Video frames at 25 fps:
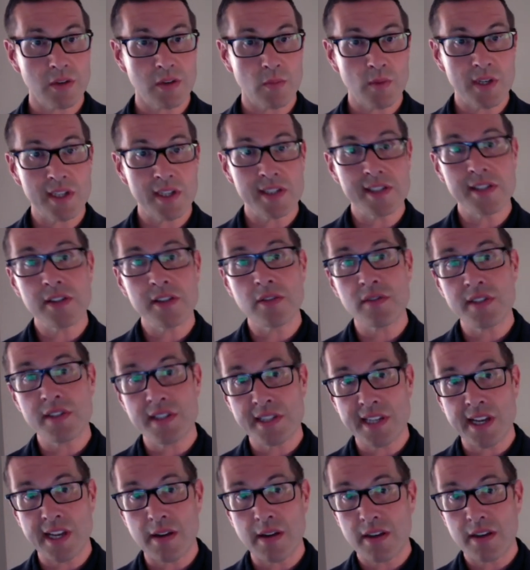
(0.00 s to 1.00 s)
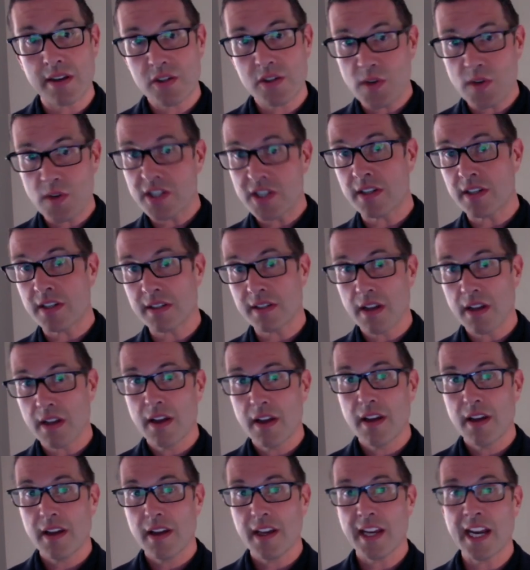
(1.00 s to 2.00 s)
we can still detect twitches
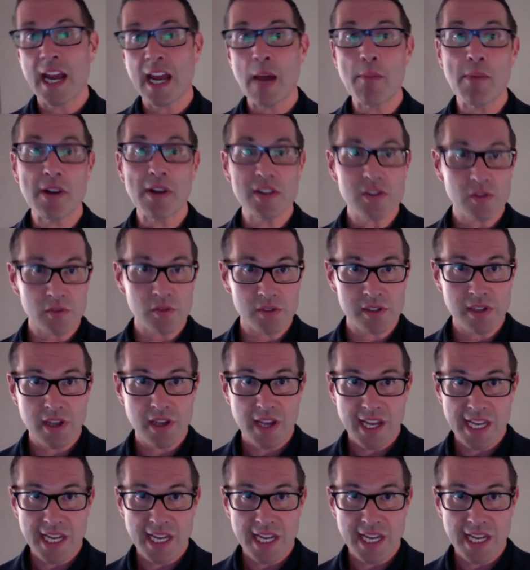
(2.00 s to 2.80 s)
in our muscles,